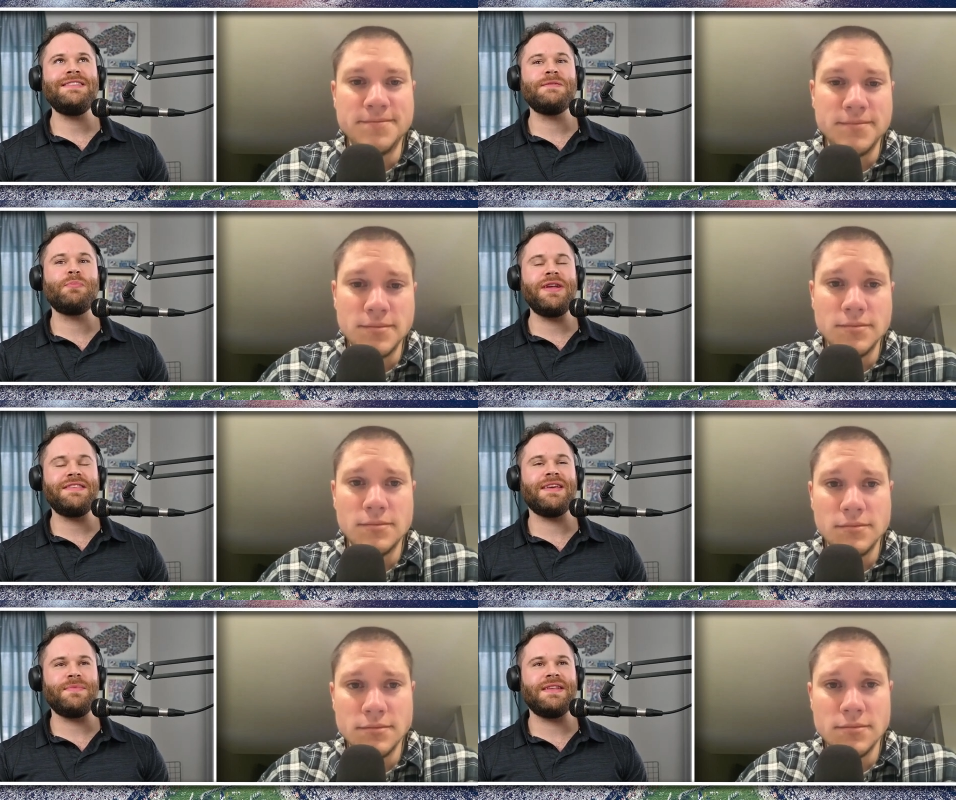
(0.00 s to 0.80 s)
Speaker 1: bring
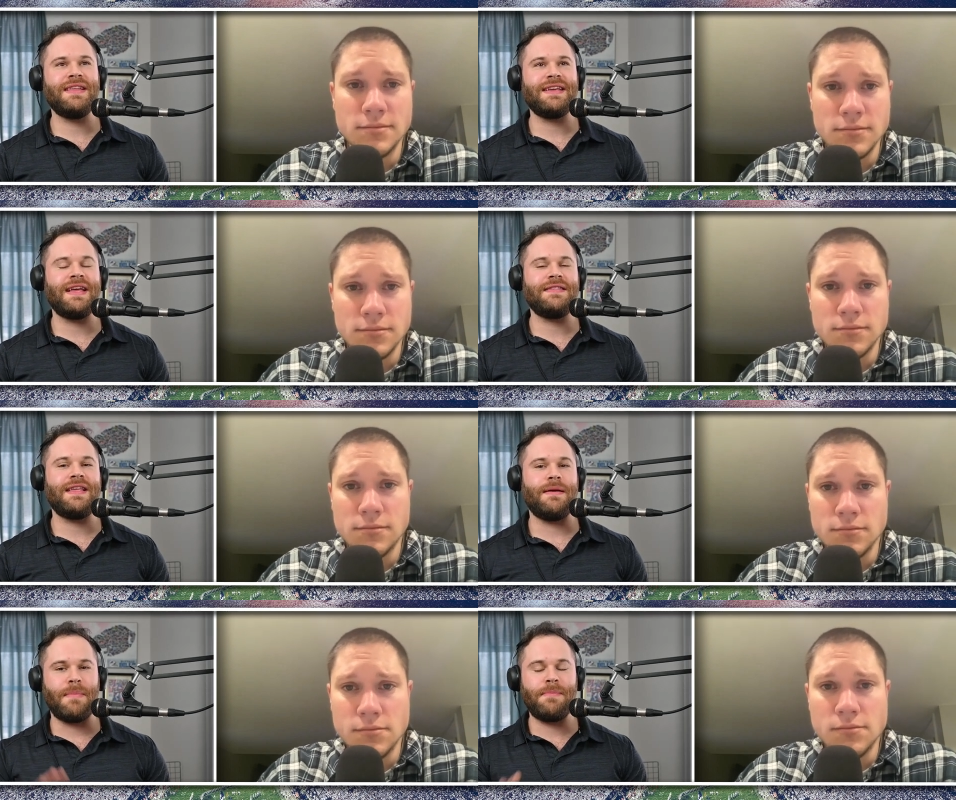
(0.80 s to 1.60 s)
something like
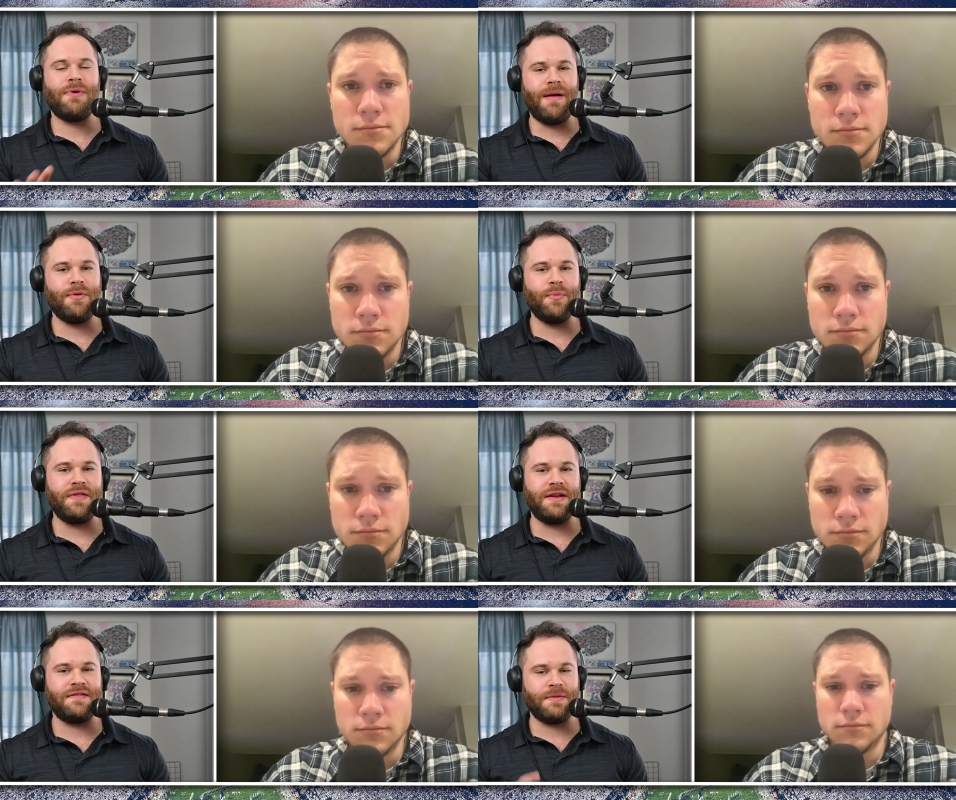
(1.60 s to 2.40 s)
my problem with
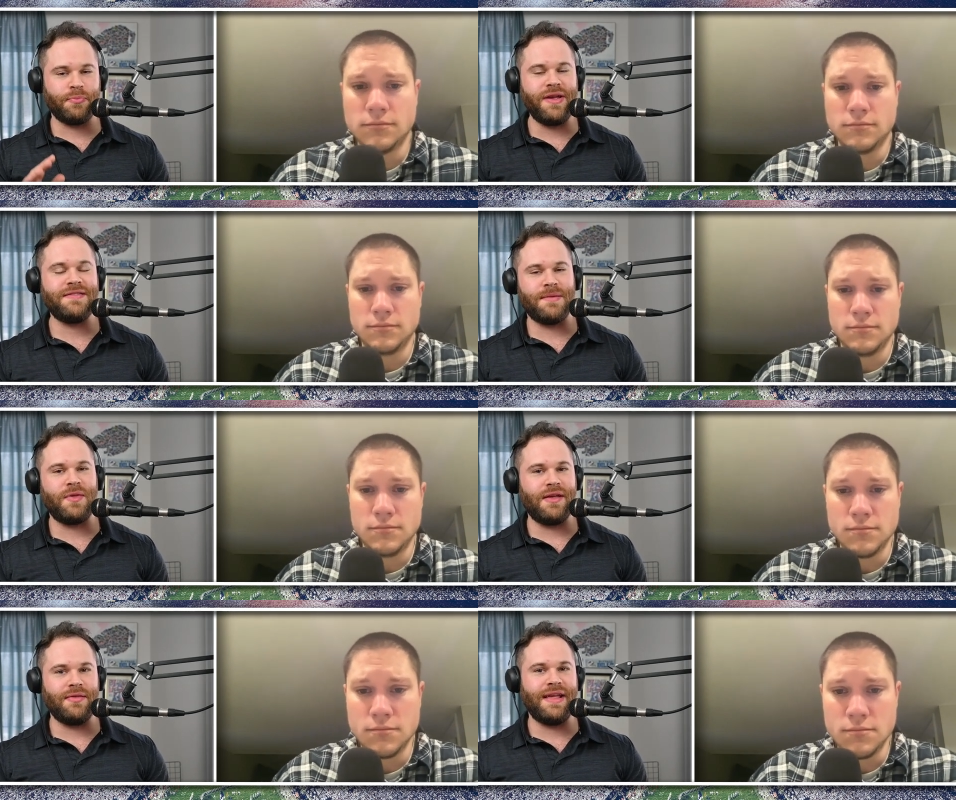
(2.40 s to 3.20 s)
it is to bring
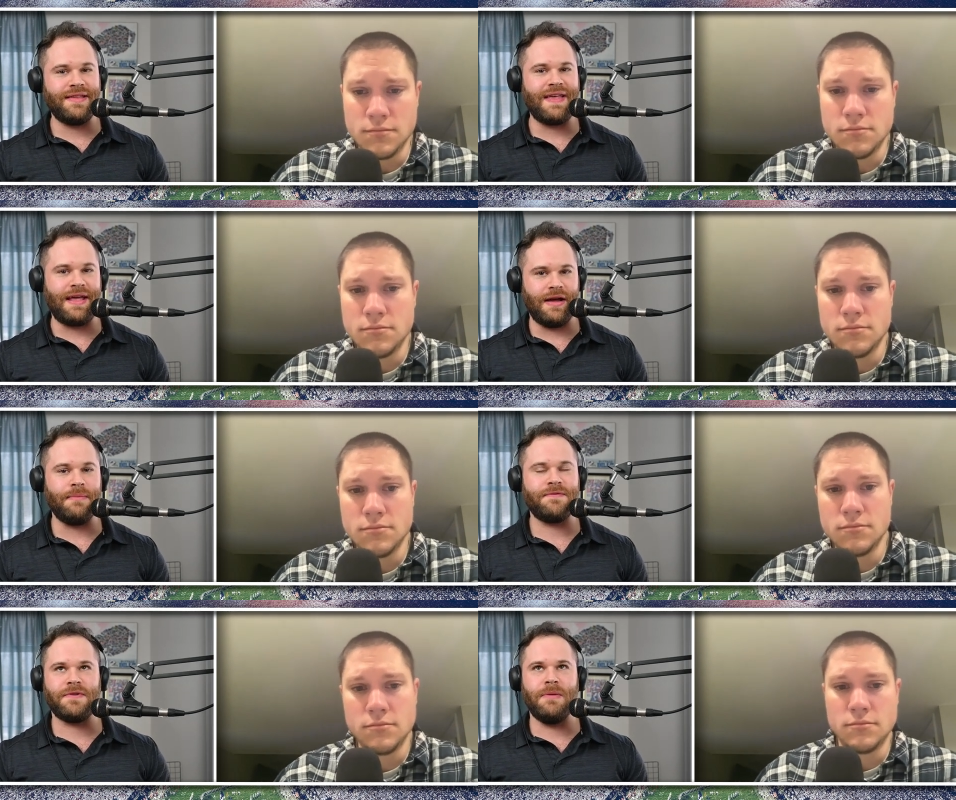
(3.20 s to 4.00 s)
something like that
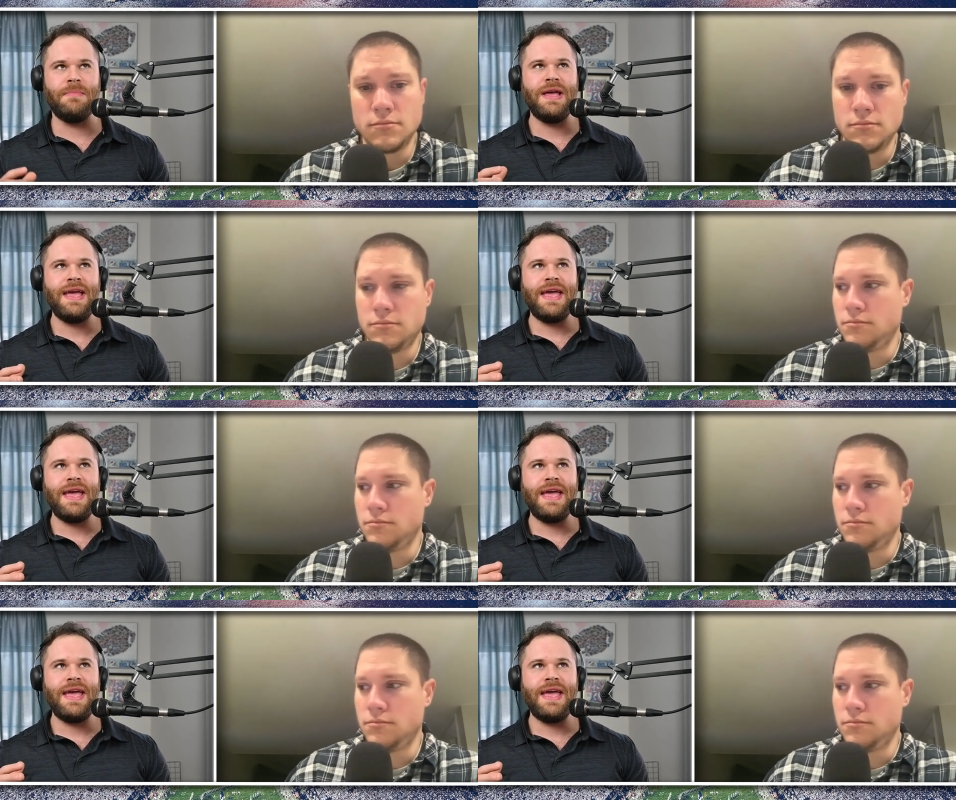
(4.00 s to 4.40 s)
up from